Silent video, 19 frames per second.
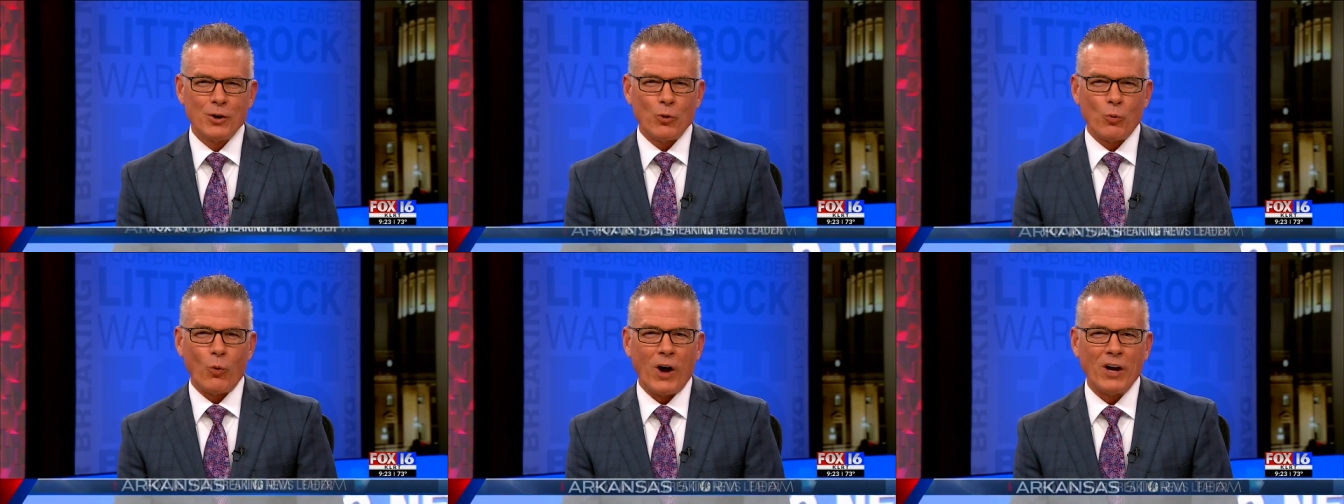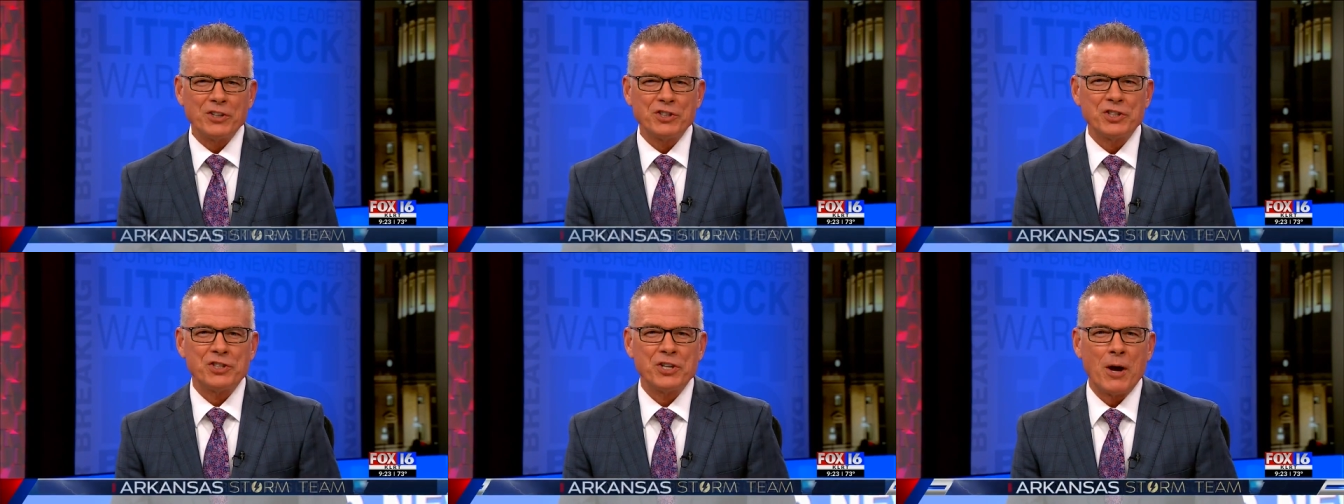
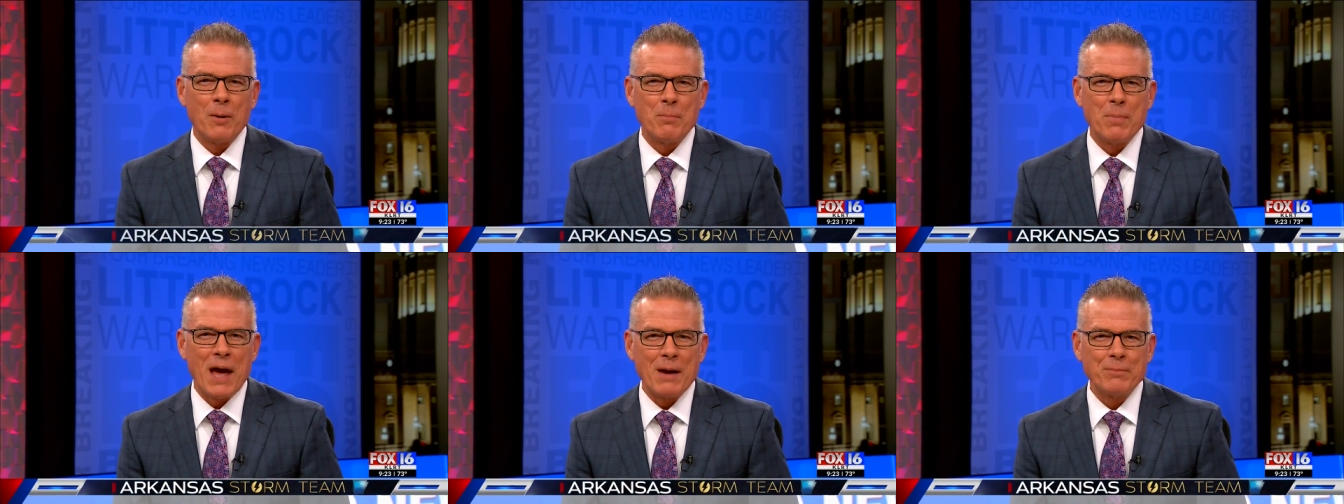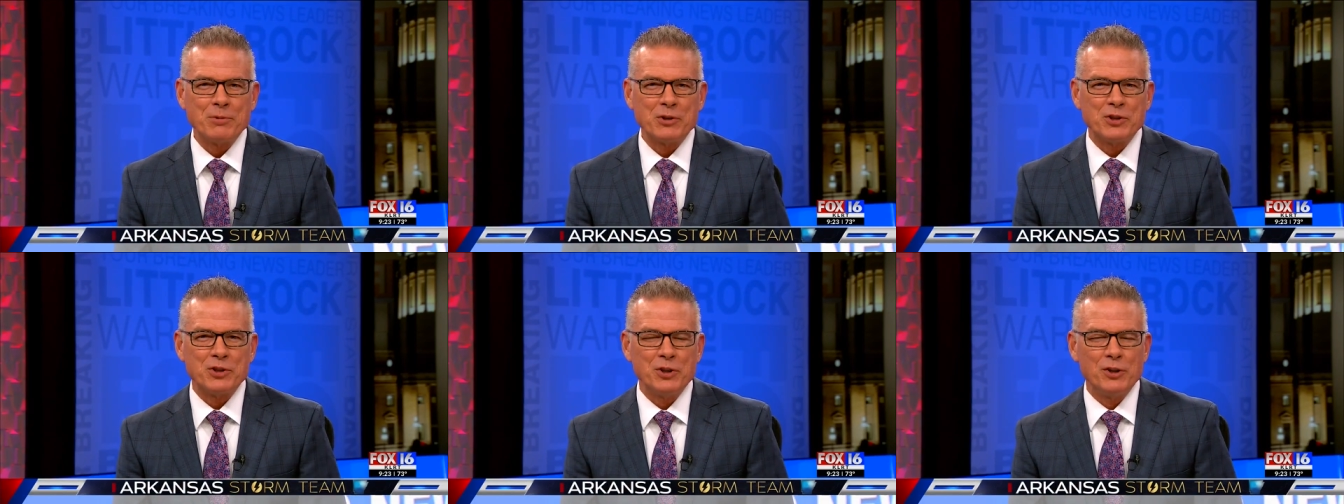Ouachita
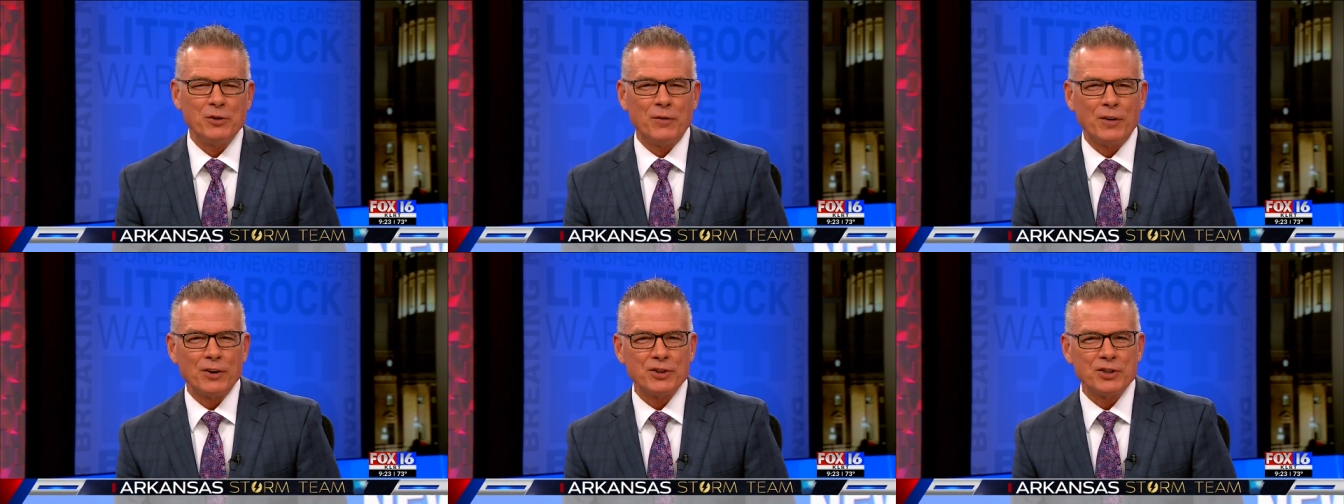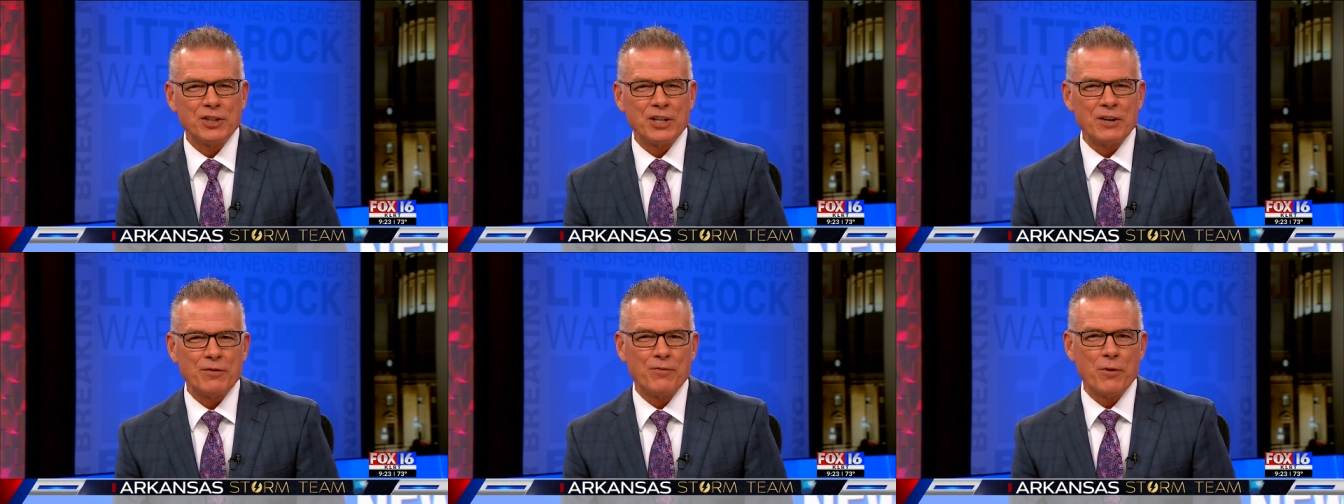Baptist
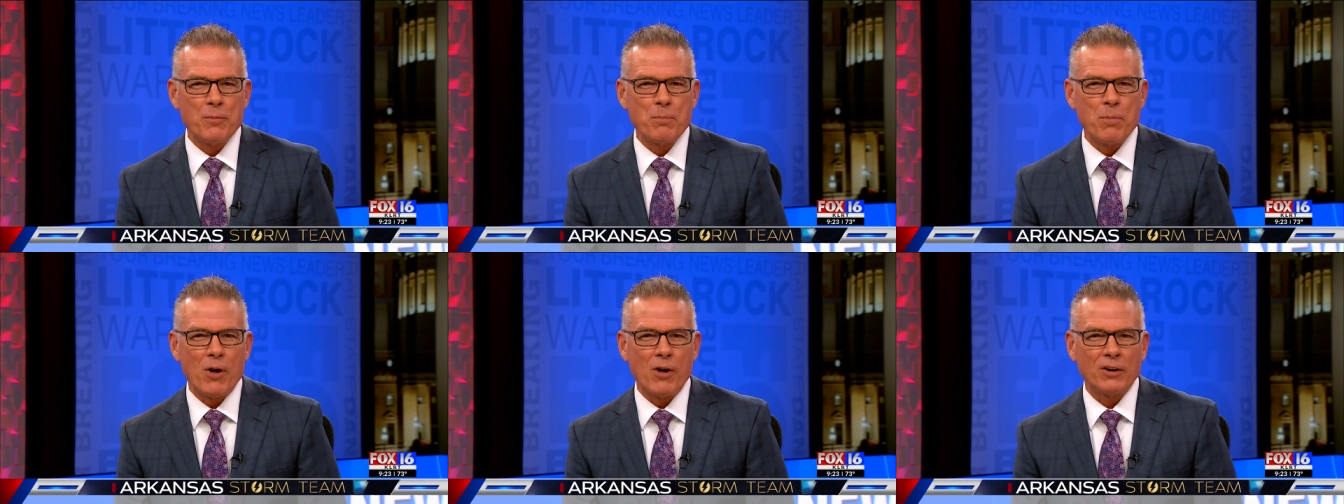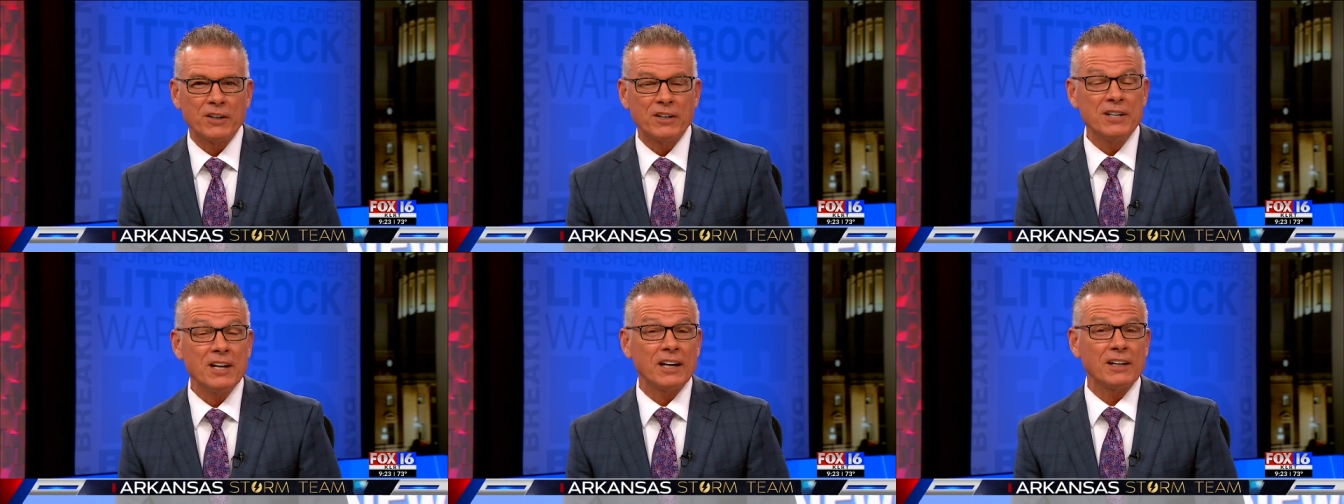University
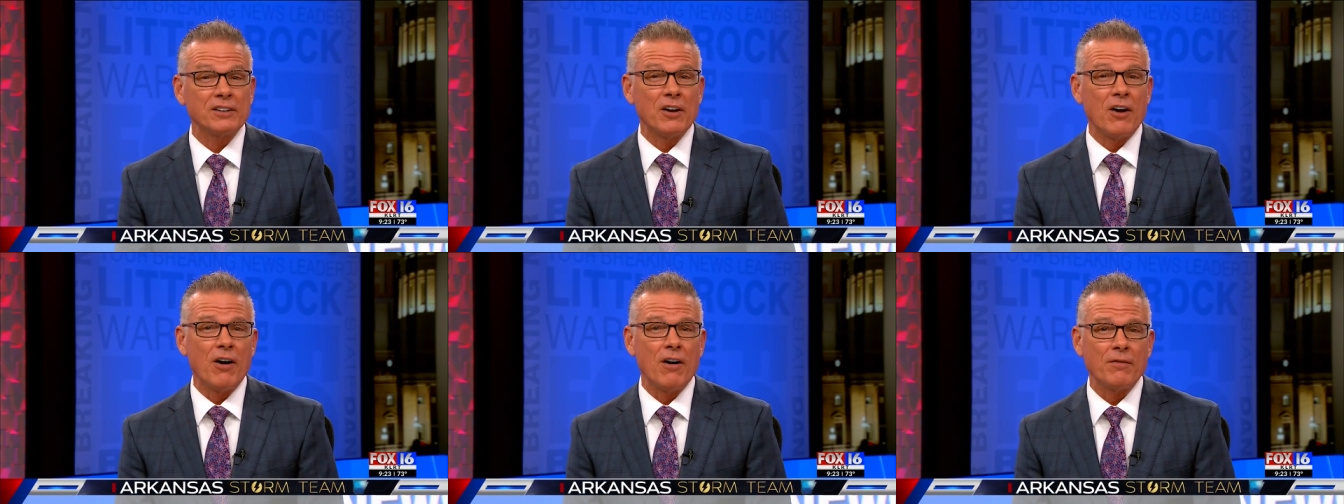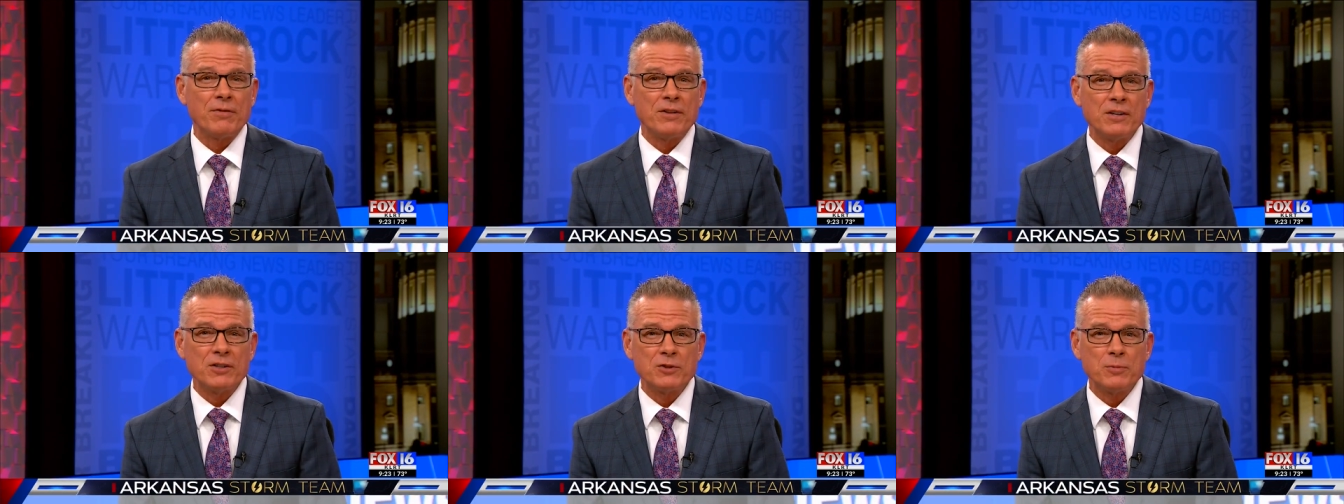football kicked
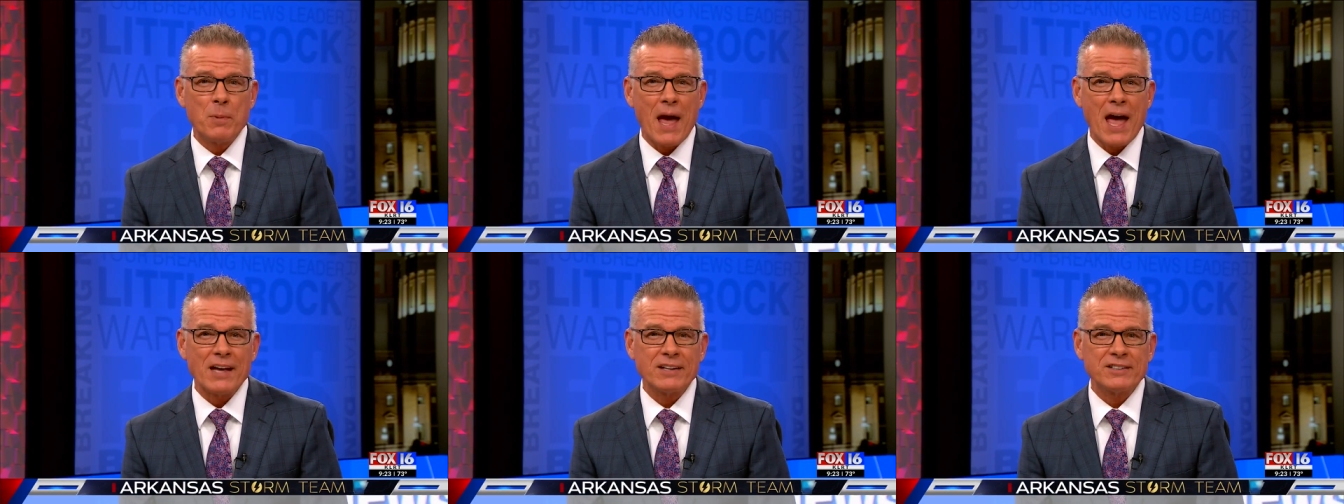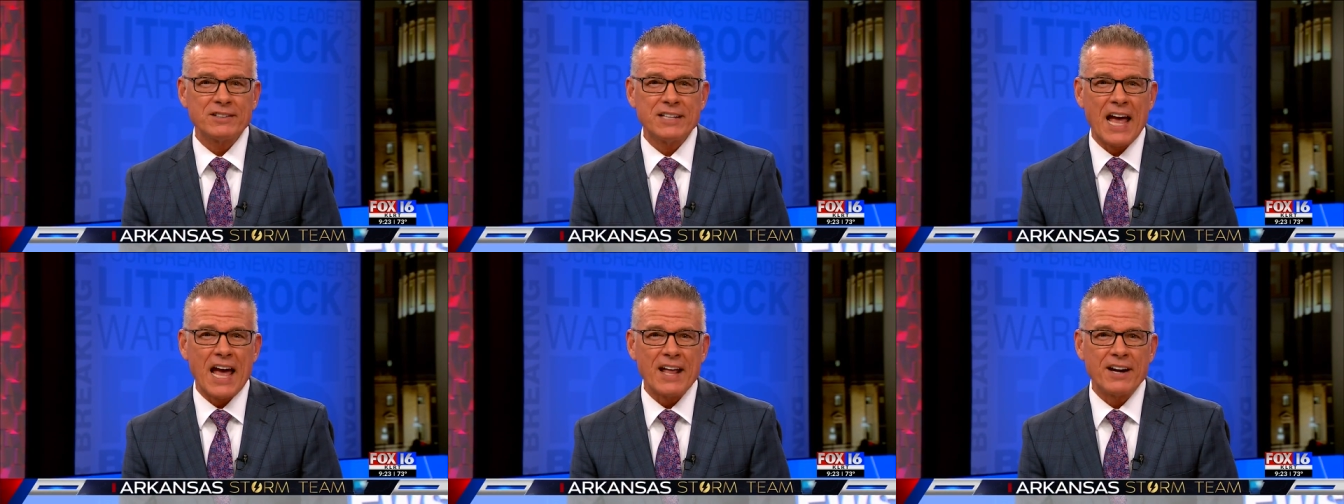off this
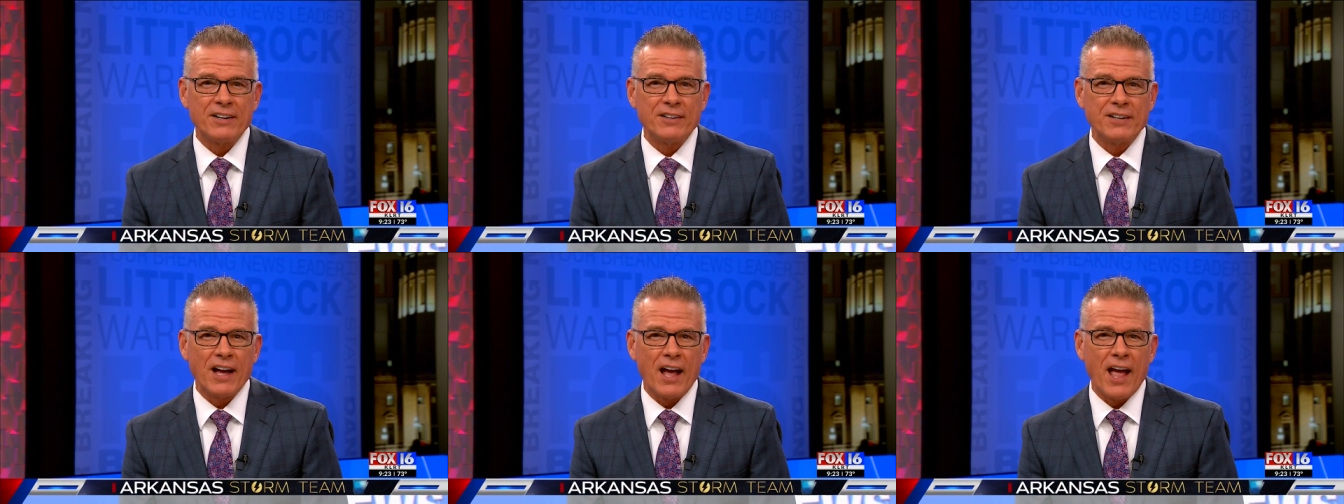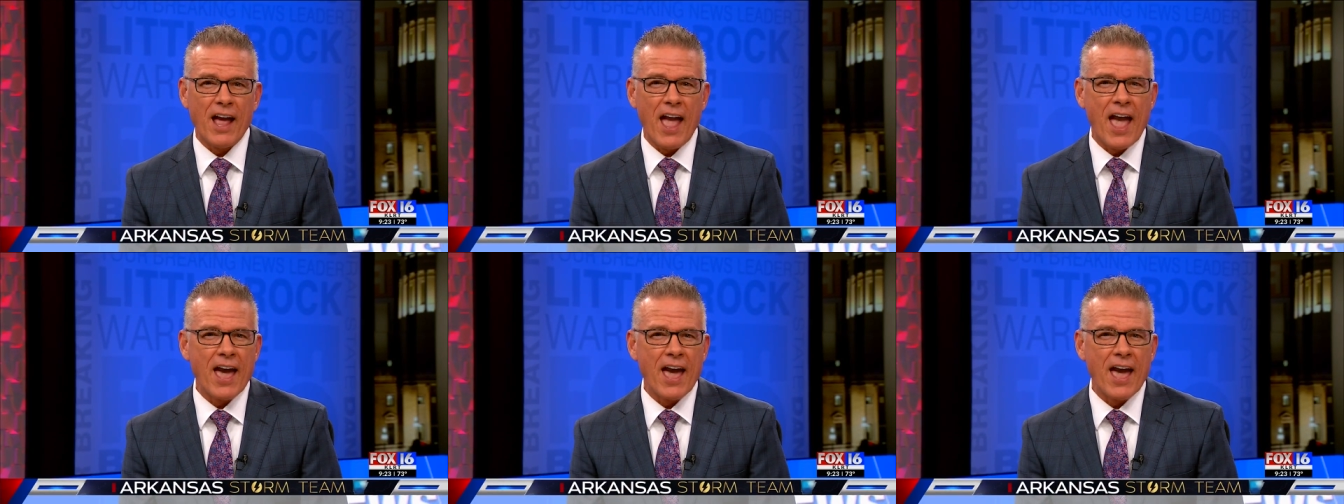past Saturday,